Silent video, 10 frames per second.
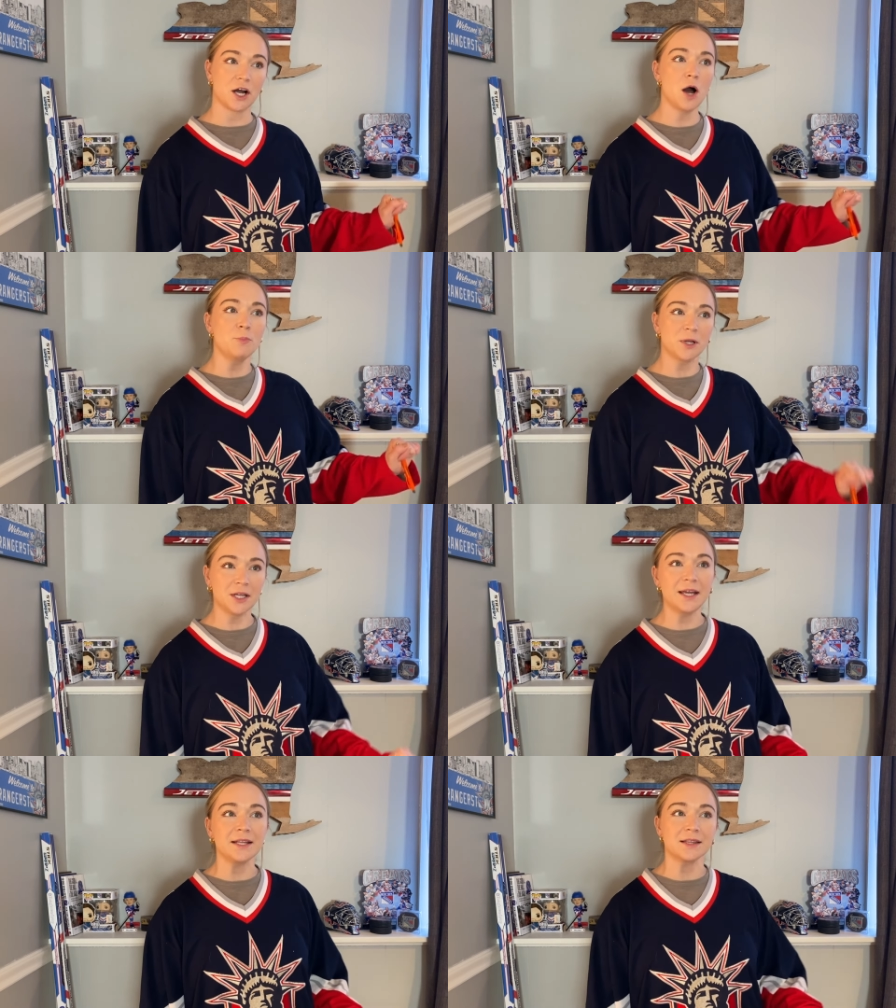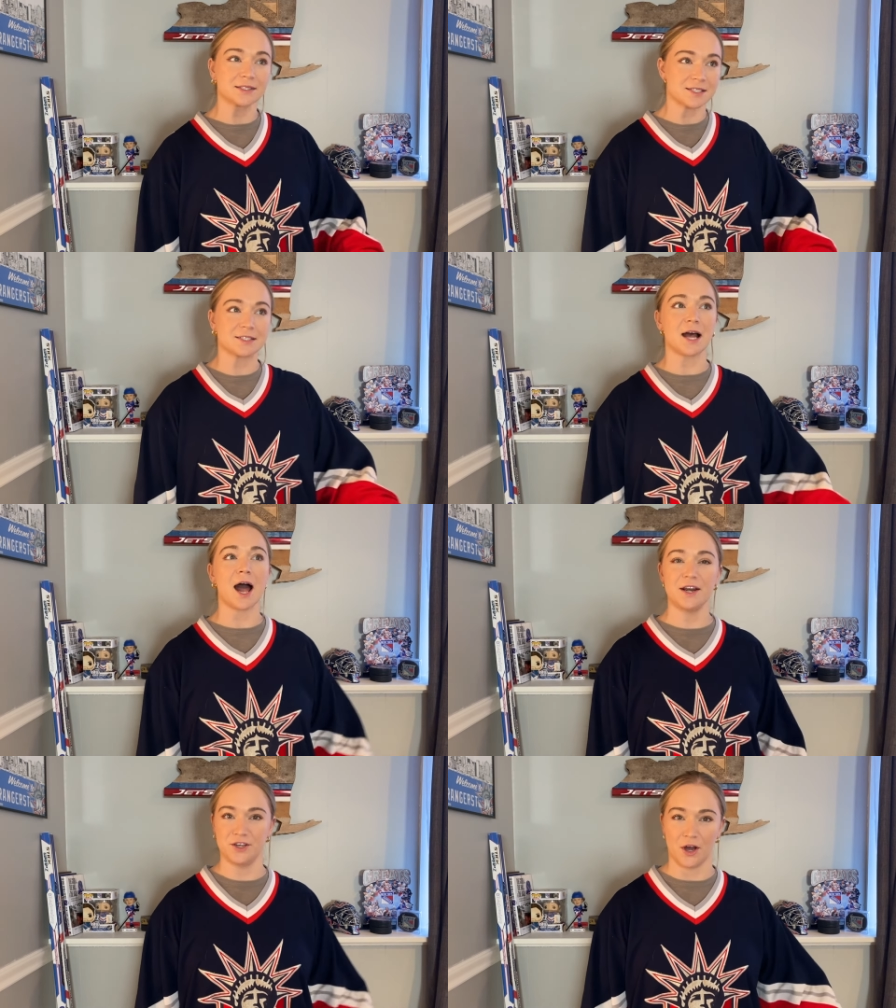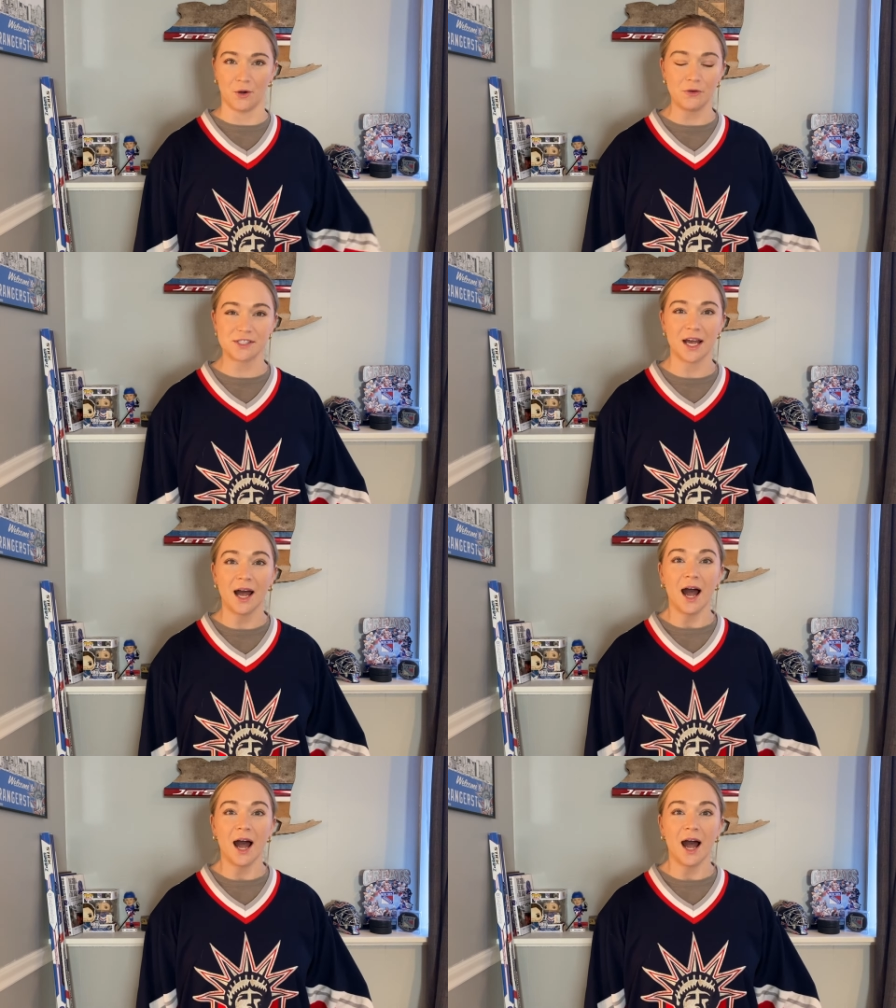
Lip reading: Complete side note,